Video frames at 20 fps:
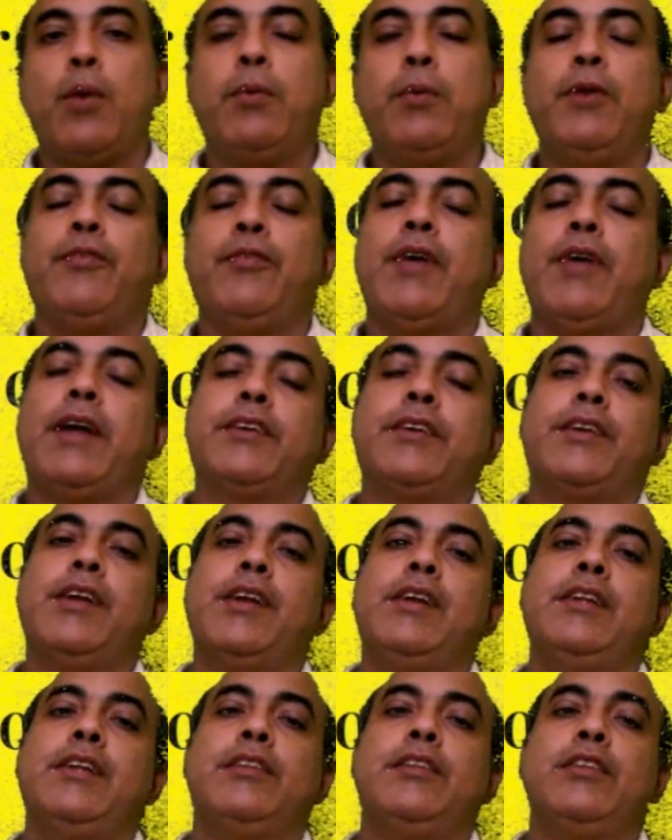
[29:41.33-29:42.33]
factor
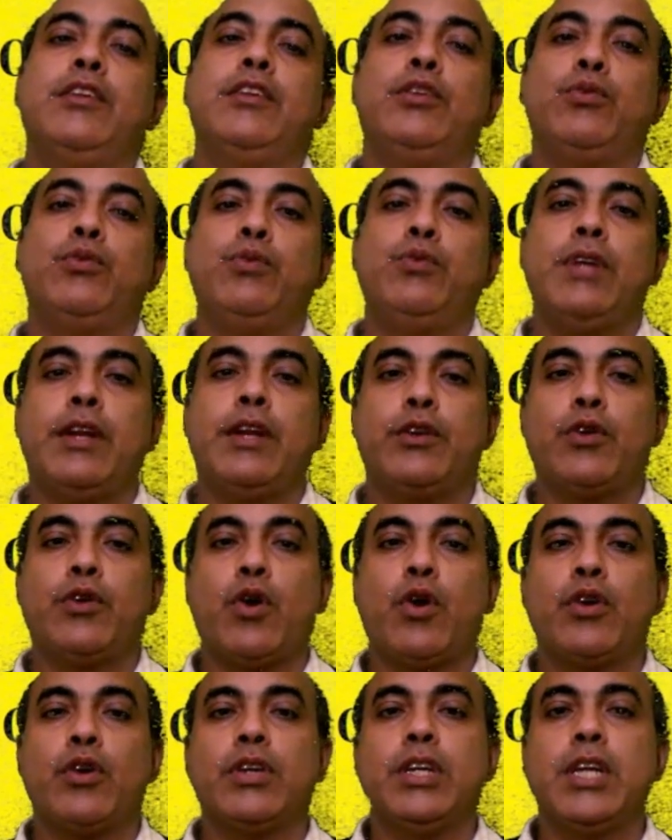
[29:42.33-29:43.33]
analysis, we are
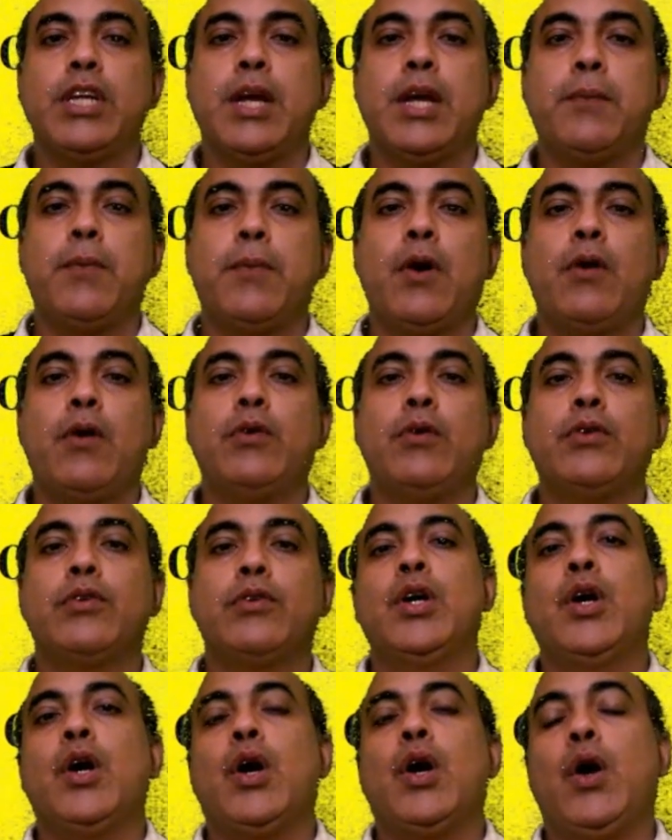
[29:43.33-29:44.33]
talking about
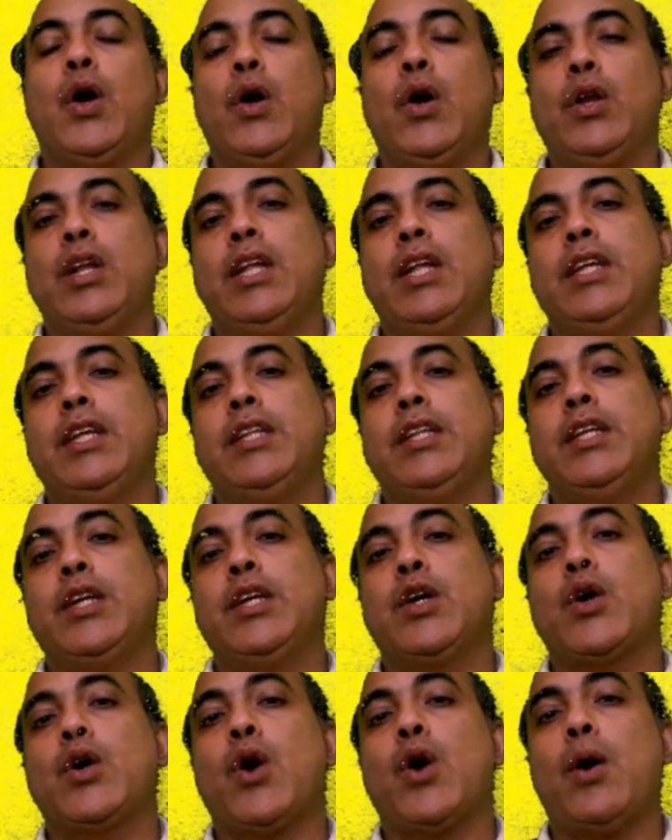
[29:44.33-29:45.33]
only the
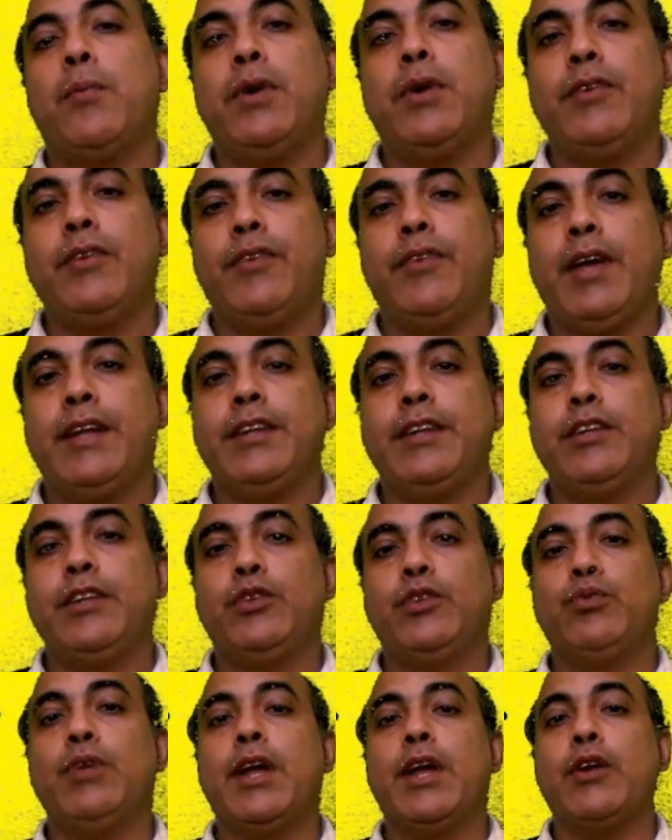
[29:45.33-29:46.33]
common variance.
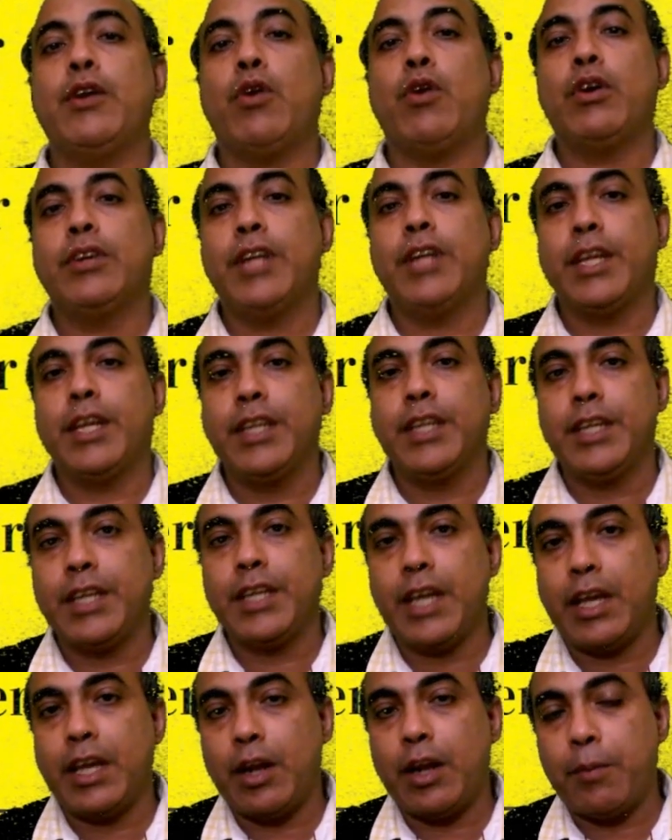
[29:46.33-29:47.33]
We are not taking
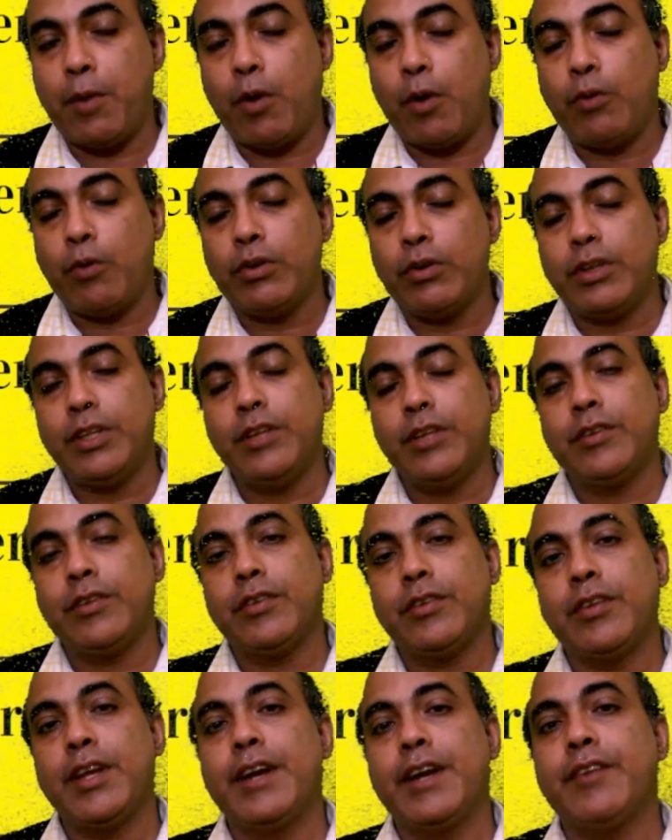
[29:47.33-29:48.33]
care about the
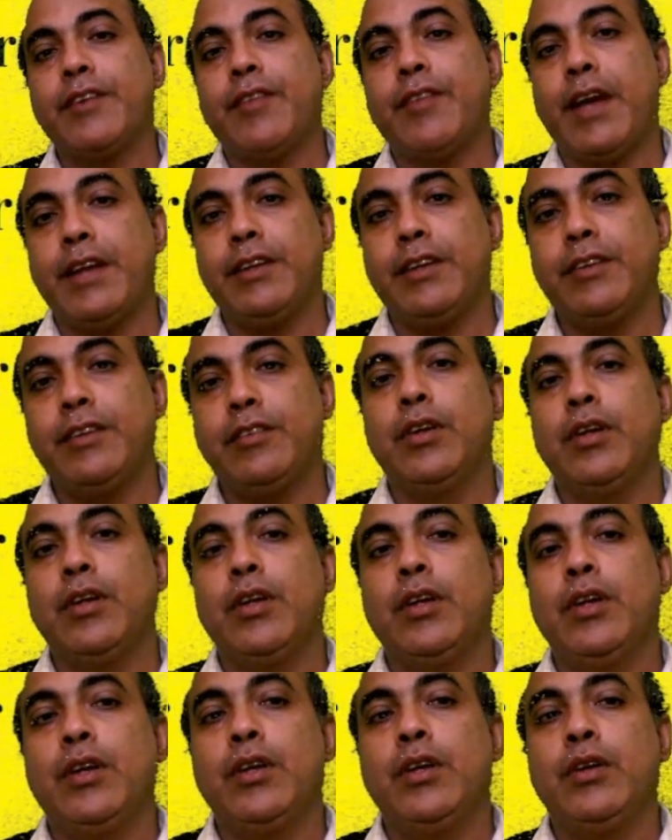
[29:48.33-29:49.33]
shared variance.
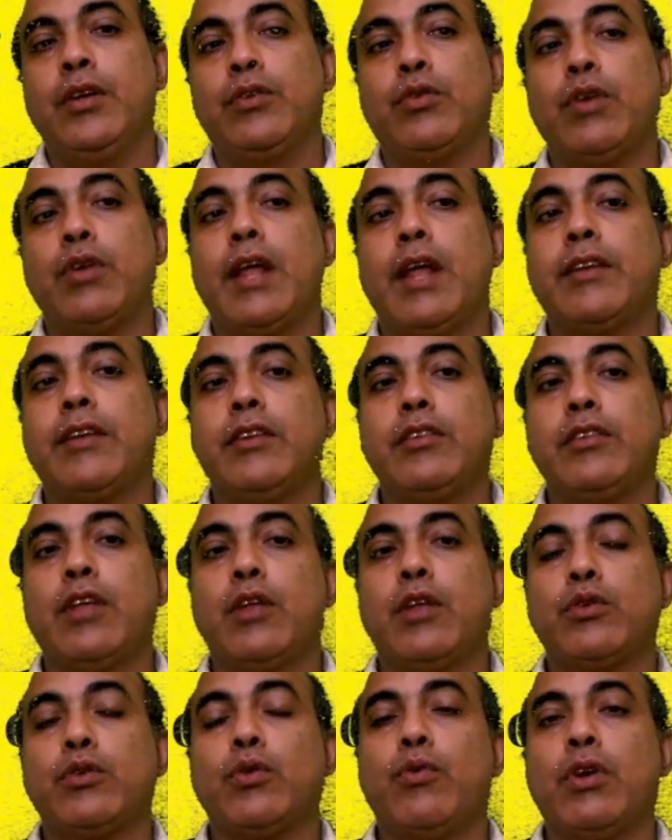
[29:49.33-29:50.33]
So that is
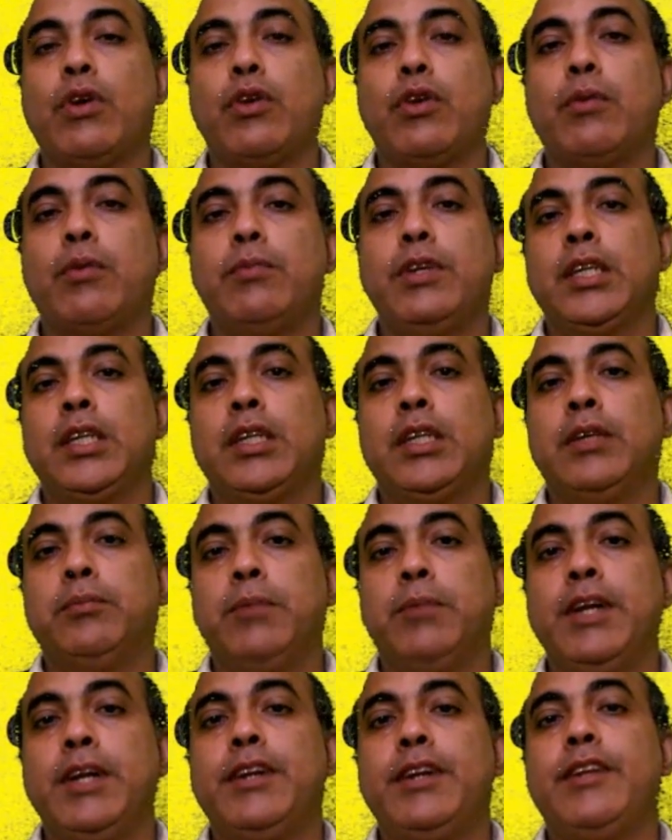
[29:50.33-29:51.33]
also one of the
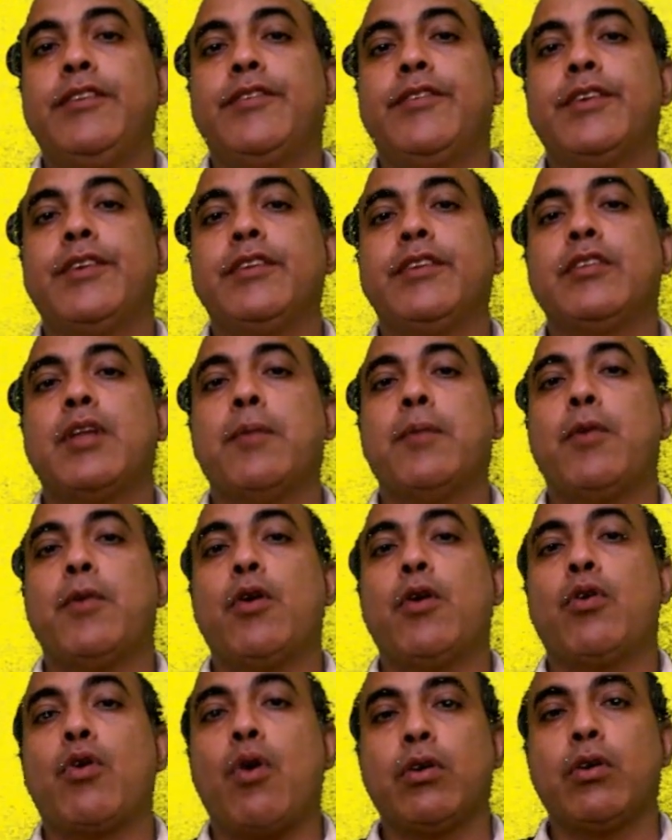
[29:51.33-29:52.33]
main difference
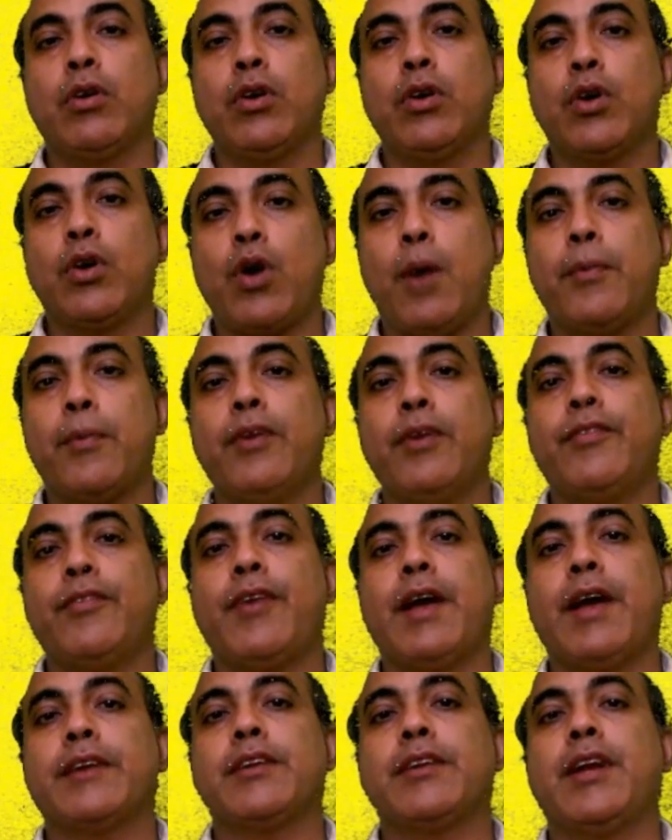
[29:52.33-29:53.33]
among common
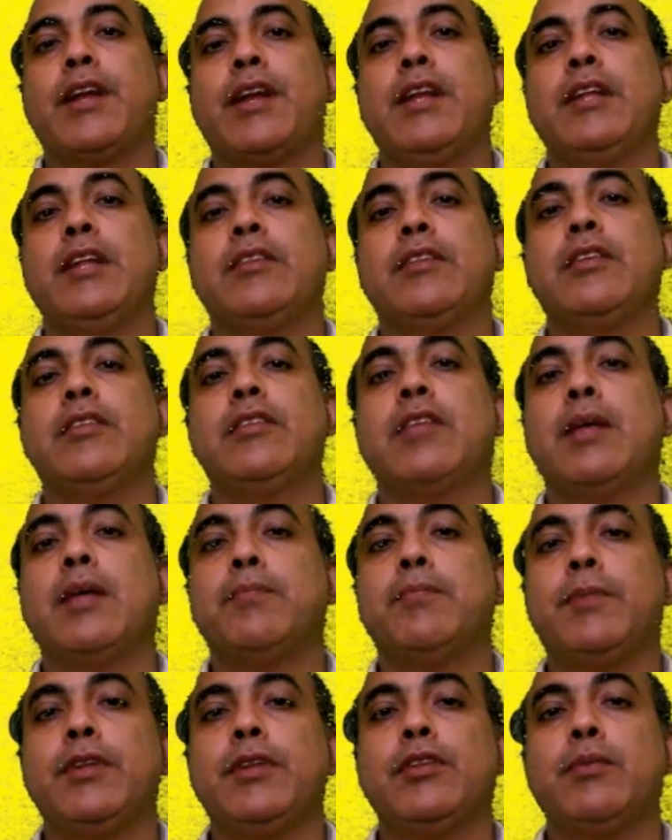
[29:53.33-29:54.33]
factor analysis and
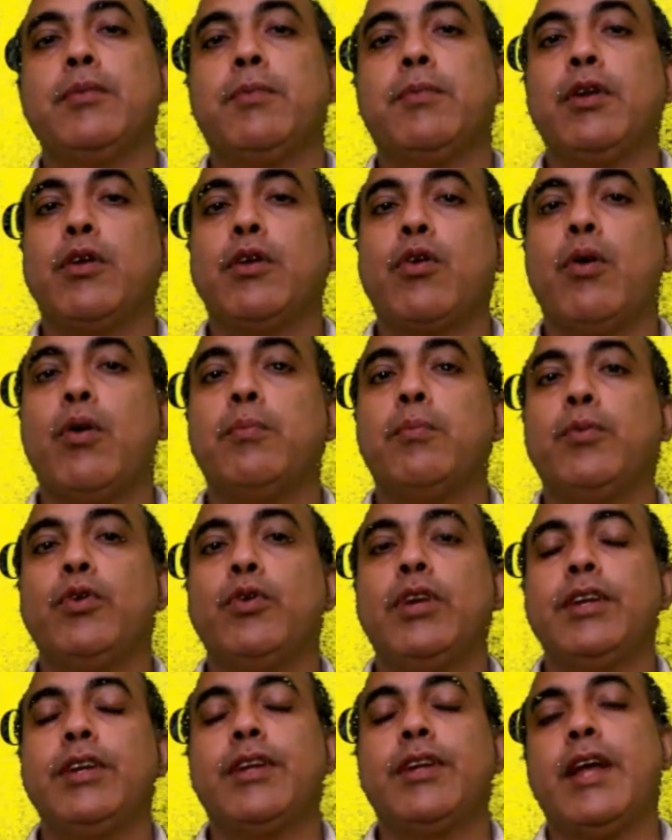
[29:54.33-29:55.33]
principal
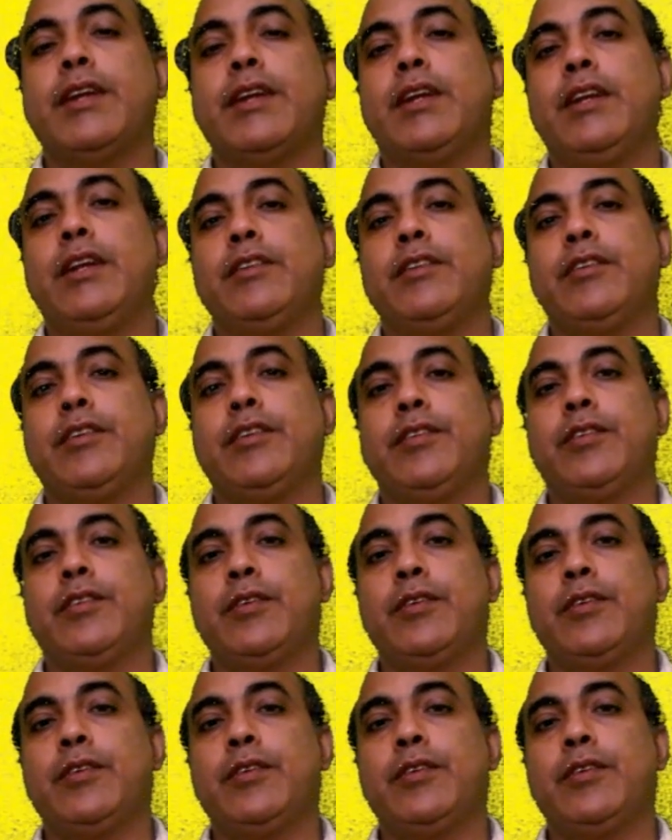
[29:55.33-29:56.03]
component analysis.